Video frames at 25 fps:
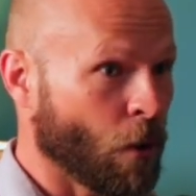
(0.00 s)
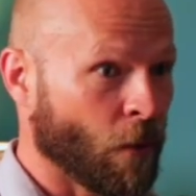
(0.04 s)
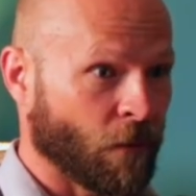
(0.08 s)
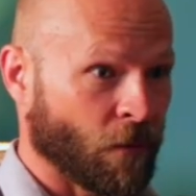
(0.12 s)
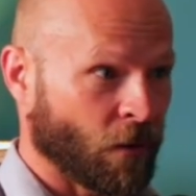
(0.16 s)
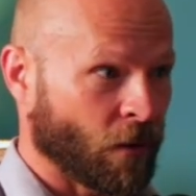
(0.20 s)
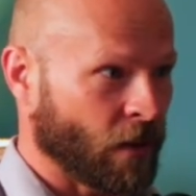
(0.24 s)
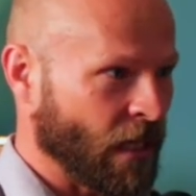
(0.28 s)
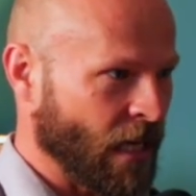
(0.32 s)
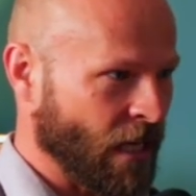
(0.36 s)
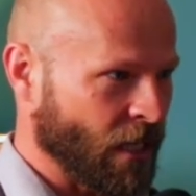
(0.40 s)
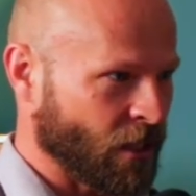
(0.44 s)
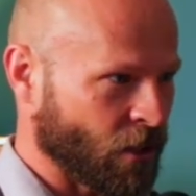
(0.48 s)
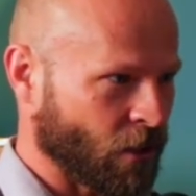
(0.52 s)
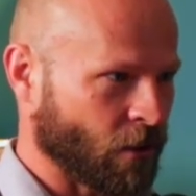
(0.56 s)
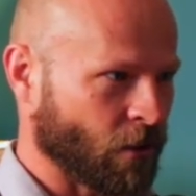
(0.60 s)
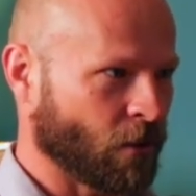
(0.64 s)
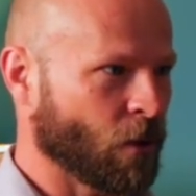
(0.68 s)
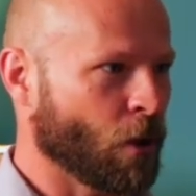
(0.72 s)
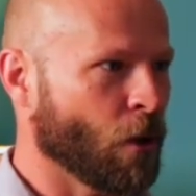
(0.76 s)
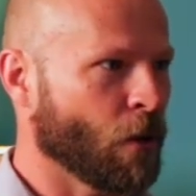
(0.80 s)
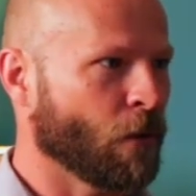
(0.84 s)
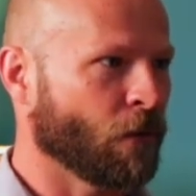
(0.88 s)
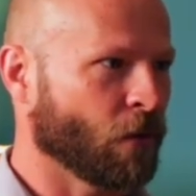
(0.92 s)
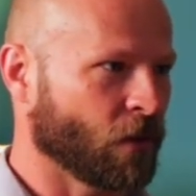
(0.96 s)
over
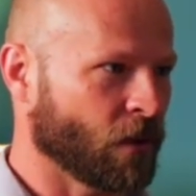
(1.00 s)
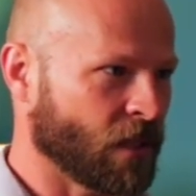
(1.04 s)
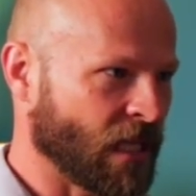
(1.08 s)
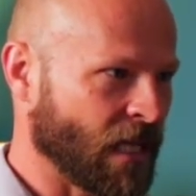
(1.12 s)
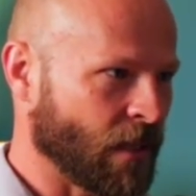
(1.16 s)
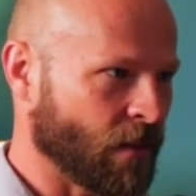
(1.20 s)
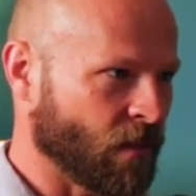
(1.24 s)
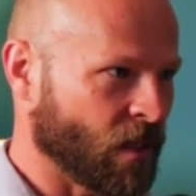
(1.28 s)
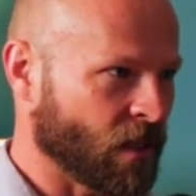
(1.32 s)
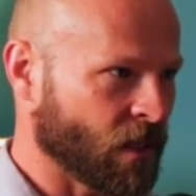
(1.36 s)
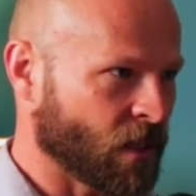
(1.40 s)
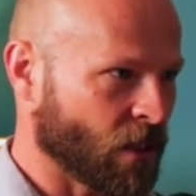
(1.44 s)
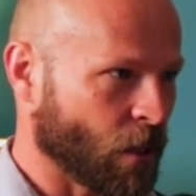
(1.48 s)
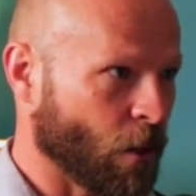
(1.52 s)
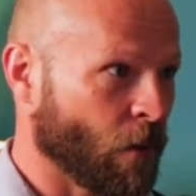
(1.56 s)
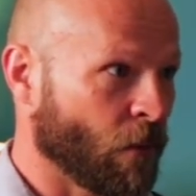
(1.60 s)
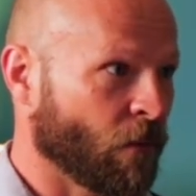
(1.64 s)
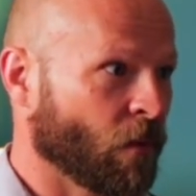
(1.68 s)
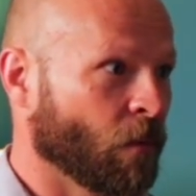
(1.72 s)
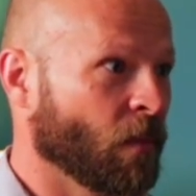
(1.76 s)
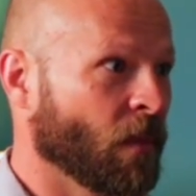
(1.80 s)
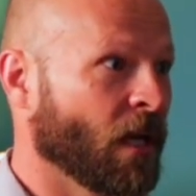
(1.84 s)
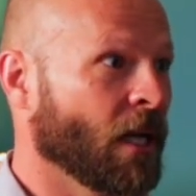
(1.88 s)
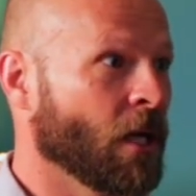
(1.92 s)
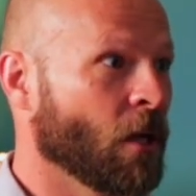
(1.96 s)
nature, over demons,
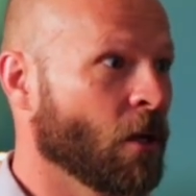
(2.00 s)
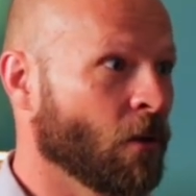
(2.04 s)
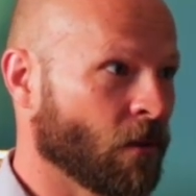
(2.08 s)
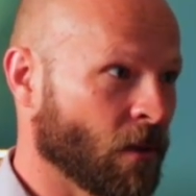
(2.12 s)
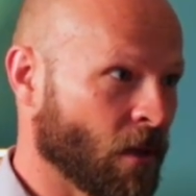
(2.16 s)
over my own